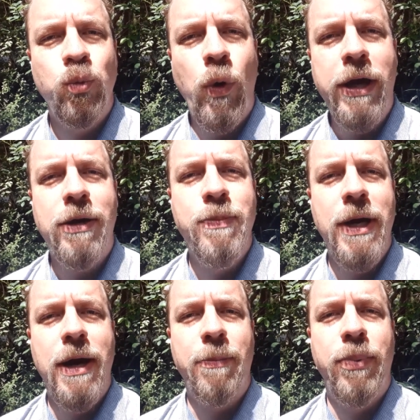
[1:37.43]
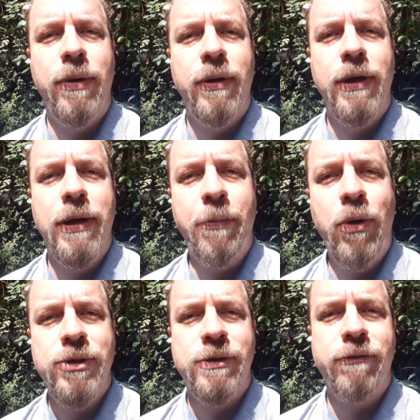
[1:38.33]
wake me up in a
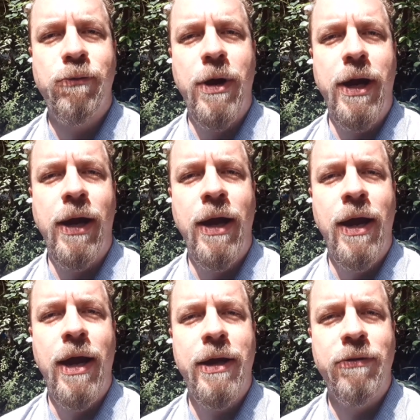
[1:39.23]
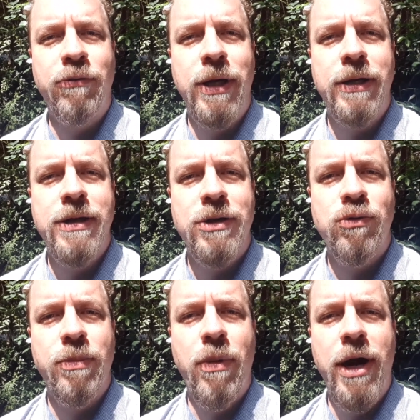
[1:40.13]
positive way, and it really
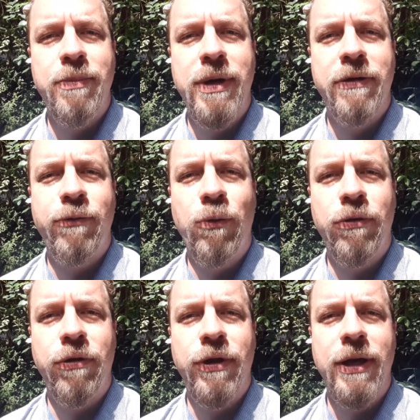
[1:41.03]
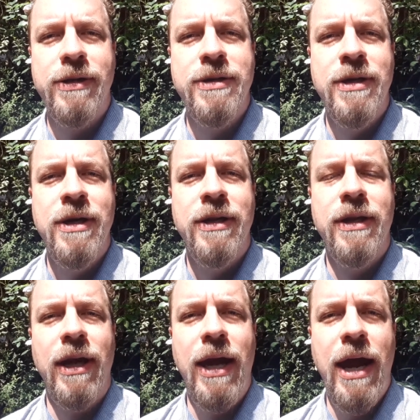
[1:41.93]
does remind me of all the things
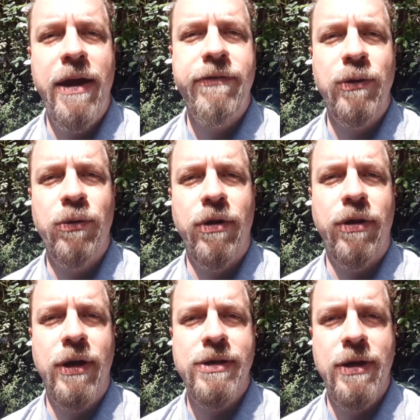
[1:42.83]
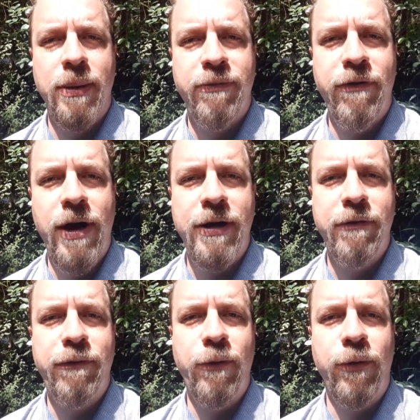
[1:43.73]
that I have and all the things that I'm
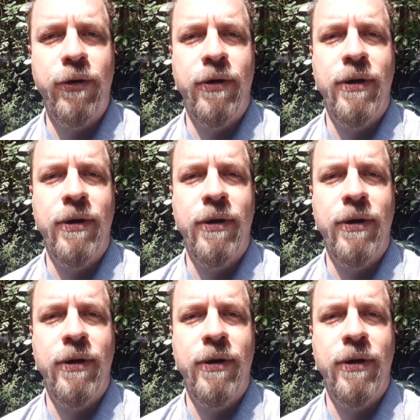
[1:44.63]
fighting for,